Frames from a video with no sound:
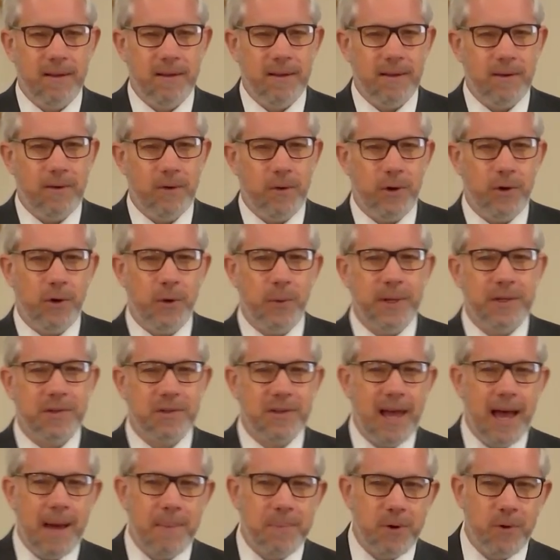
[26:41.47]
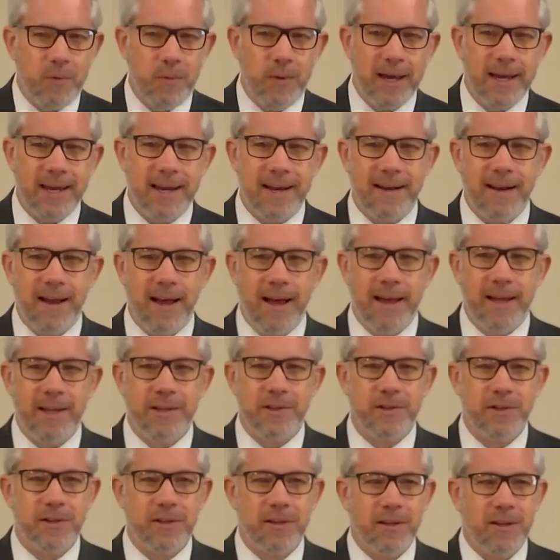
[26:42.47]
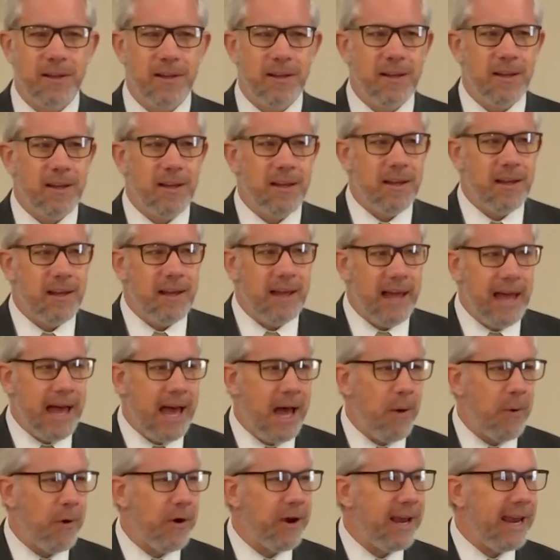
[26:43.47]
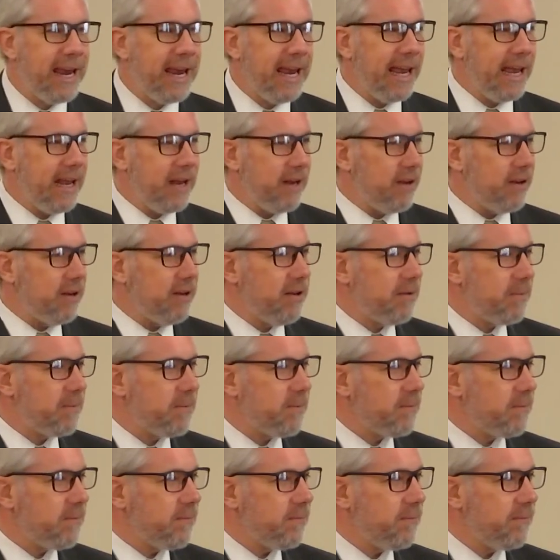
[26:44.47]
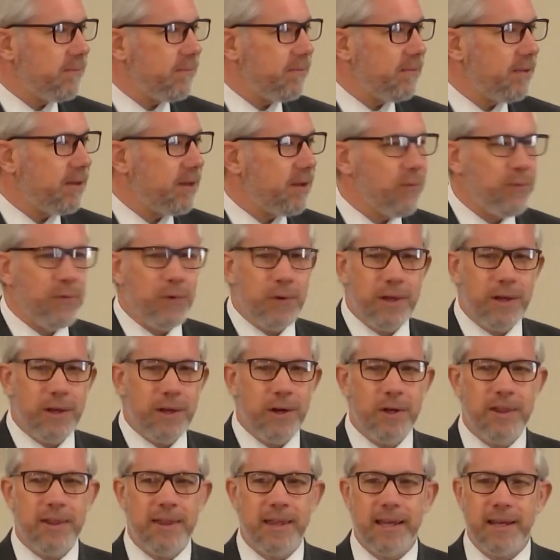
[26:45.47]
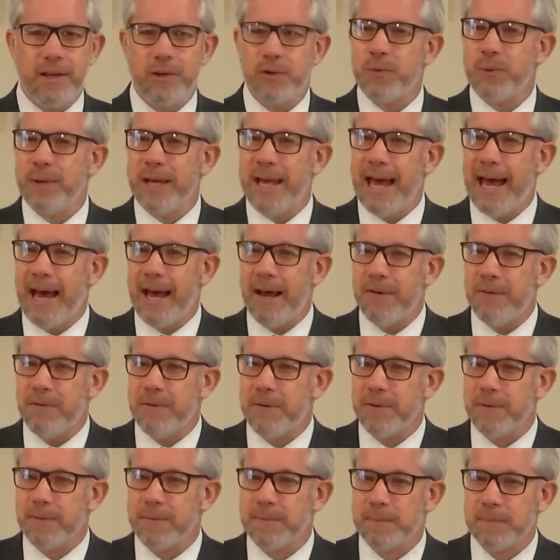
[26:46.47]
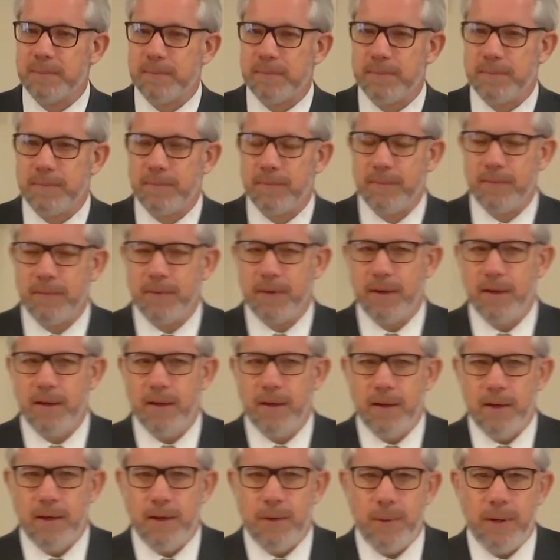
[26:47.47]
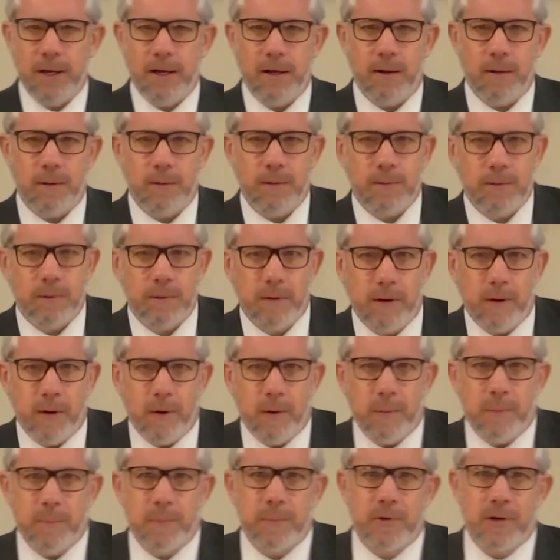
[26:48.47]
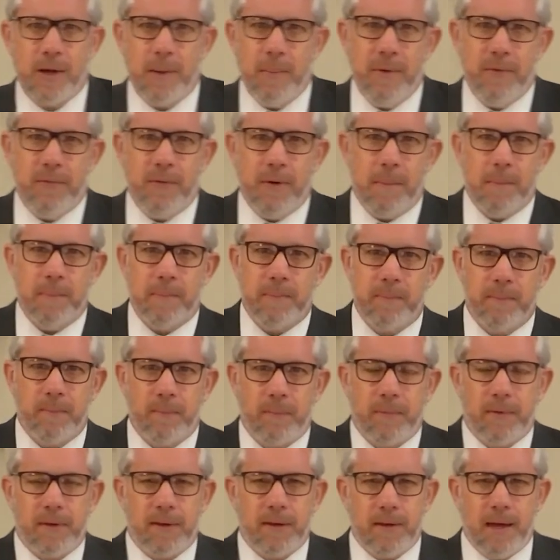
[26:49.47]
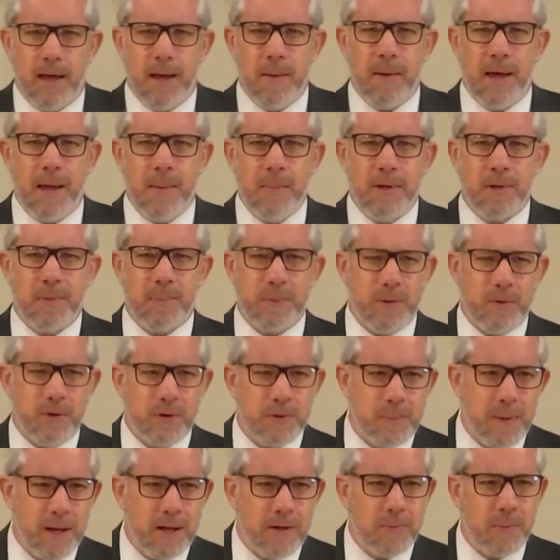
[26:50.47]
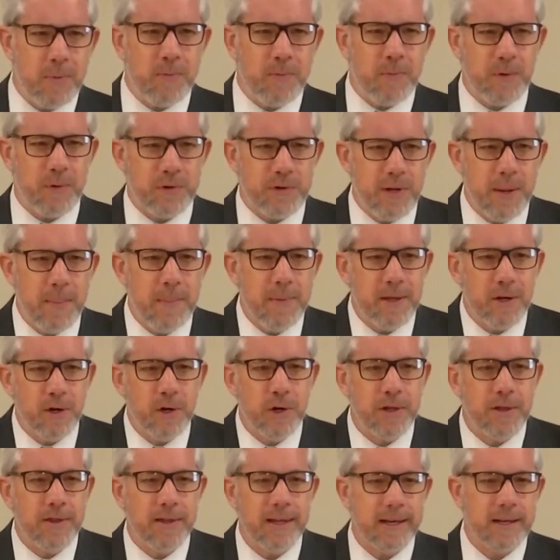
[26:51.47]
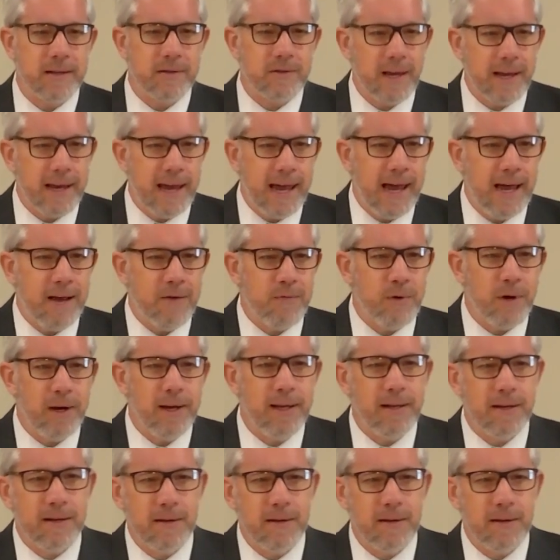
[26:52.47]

Or do we stop to recognize our hand for the good things we have? Well, you know, some of them. I, I must be responsible for some of the good things I have, right?